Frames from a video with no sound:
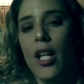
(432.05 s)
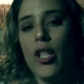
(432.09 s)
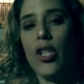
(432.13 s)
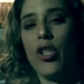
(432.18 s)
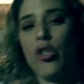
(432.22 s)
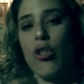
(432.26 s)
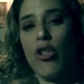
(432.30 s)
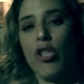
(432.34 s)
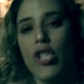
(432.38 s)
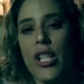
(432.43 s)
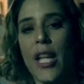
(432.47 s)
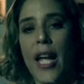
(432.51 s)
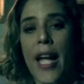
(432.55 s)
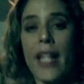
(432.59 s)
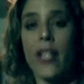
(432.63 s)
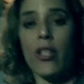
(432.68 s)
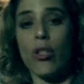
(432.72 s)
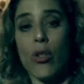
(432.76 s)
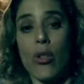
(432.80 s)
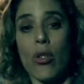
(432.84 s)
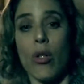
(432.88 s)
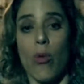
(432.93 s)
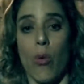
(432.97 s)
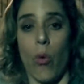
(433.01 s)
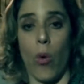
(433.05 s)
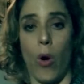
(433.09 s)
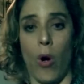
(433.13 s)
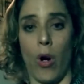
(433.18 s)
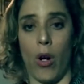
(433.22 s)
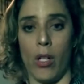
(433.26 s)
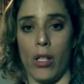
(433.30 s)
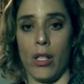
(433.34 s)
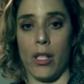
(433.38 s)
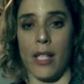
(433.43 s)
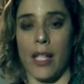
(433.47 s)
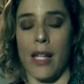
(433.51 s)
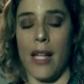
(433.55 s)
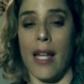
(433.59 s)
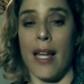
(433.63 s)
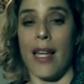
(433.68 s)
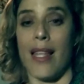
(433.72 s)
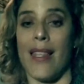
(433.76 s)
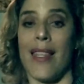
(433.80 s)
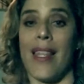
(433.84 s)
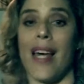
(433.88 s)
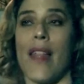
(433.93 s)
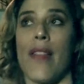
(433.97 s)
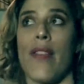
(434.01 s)
to say to the world
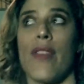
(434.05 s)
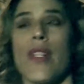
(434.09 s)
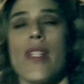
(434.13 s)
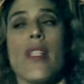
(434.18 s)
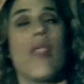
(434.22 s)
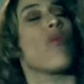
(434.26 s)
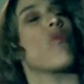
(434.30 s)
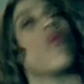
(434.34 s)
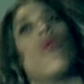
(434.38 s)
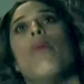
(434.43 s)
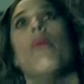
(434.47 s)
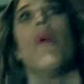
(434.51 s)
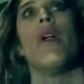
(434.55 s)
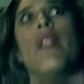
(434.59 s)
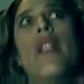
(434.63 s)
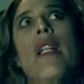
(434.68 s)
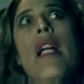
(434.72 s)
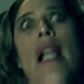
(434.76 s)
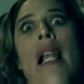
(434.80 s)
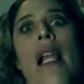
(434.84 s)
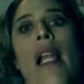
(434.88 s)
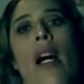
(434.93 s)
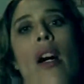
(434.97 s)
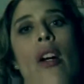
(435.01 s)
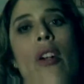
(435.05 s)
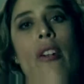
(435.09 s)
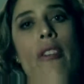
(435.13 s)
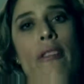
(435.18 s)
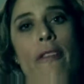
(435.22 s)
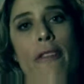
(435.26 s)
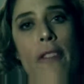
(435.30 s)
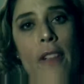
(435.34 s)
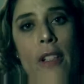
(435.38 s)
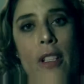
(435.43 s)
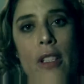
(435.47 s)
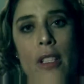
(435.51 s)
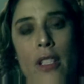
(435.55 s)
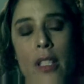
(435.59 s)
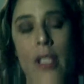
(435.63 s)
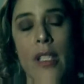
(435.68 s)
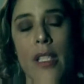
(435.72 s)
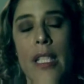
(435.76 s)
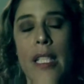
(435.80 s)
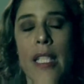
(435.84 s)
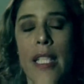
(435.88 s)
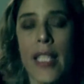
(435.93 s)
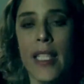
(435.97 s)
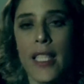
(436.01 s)
that this woman, Laura Felton,
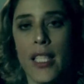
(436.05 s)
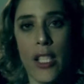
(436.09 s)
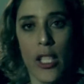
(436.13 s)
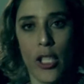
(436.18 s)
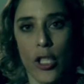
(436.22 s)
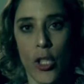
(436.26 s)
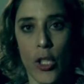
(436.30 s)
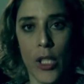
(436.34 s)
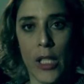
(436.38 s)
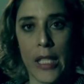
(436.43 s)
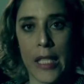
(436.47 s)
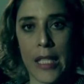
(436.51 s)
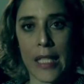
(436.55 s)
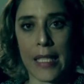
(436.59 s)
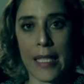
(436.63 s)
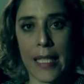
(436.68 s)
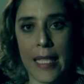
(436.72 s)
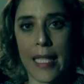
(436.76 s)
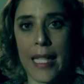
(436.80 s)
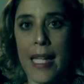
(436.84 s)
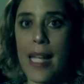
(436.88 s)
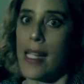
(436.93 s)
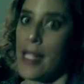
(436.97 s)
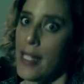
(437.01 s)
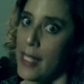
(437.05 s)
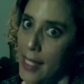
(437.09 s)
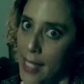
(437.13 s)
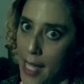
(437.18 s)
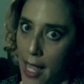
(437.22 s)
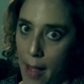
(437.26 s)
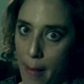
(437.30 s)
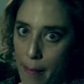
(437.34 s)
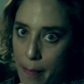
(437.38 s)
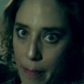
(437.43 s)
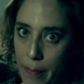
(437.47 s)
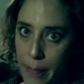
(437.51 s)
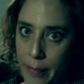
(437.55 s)
is doing a scam.